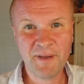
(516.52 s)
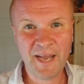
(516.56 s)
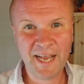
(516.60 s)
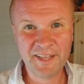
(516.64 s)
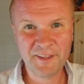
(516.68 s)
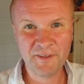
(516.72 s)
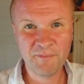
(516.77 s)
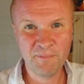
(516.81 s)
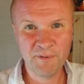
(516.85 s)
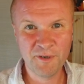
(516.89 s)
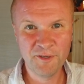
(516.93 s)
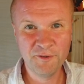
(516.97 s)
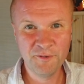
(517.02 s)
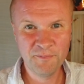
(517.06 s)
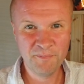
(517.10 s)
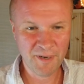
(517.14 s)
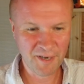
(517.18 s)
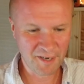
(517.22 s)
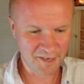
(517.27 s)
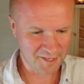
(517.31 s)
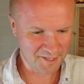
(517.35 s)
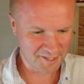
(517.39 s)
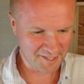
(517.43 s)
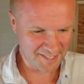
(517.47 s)
back the blue
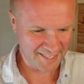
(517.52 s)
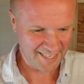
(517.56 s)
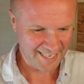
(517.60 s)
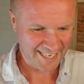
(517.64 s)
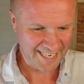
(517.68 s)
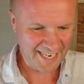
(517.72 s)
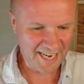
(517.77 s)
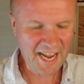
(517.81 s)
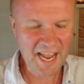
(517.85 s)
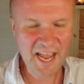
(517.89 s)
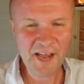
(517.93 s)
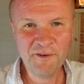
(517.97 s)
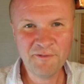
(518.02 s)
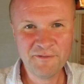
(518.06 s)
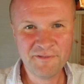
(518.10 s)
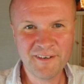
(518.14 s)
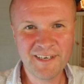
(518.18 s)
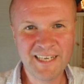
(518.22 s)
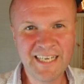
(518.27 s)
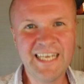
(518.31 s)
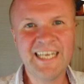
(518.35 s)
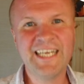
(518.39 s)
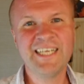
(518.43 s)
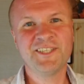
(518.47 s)
bars. Now,
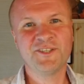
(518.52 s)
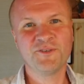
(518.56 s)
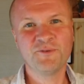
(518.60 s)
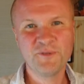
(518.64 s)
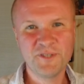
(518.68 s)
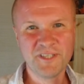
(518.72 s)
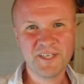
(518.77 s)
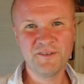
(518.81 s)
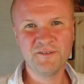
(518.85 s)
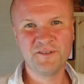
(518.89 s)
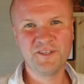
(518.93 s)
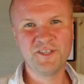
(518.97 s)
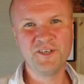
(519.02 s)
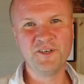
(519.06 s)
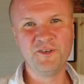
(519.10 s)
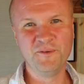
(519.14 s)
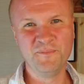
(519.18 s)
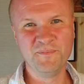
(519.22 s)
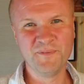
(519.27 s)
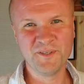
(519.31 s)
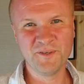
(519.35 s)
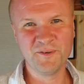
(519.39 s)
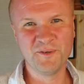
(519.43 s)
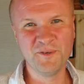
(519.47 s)
helpfully, it's also
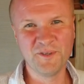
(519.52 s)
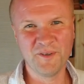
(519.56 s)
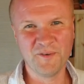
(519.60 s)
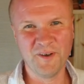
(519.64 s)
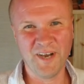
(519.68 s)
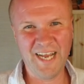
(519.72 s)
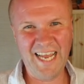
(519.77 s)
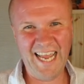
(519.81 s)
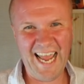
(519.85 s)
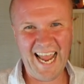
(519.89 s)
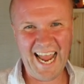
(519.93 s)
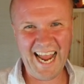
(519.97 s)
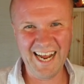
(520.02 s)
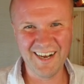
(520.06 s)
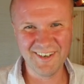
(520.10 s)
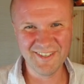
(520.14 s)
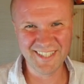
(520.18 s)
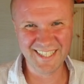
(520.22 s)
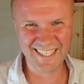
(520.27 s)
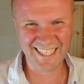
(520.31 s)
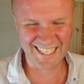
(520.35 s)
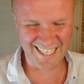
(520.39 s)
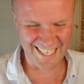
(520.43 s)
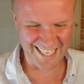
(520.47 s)
zoomed all the way out